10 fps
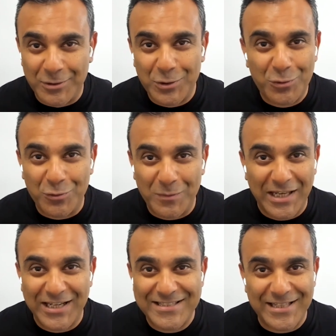you to me,
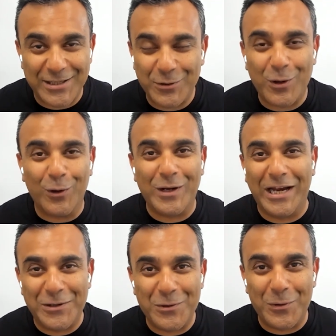and he said, you got to
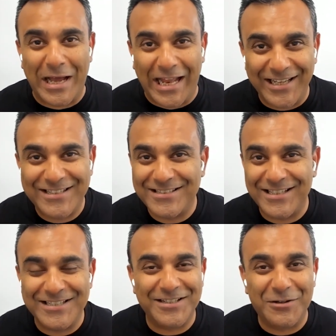get to know Alex.
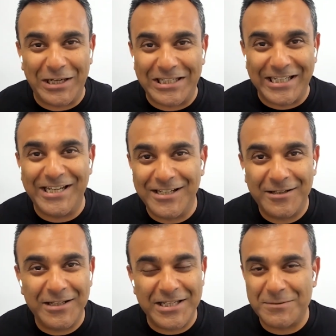He's a great leader.
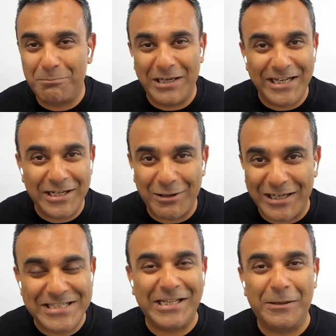He's building
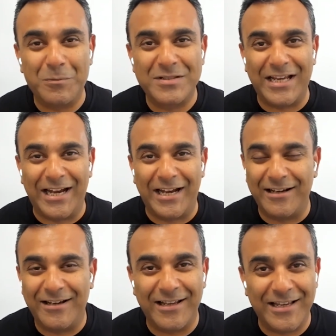great teams,
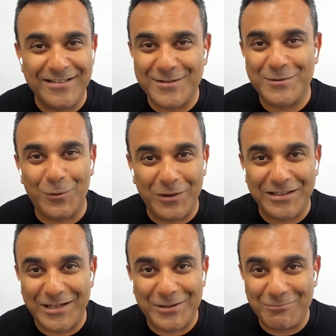and he's a story
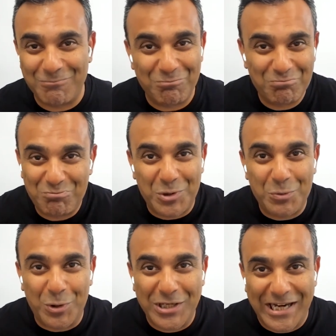that you
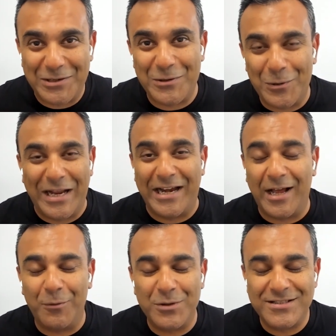want to get to know. And
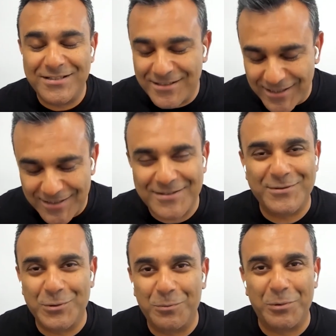I was
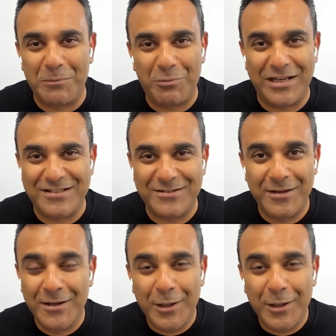just super impressed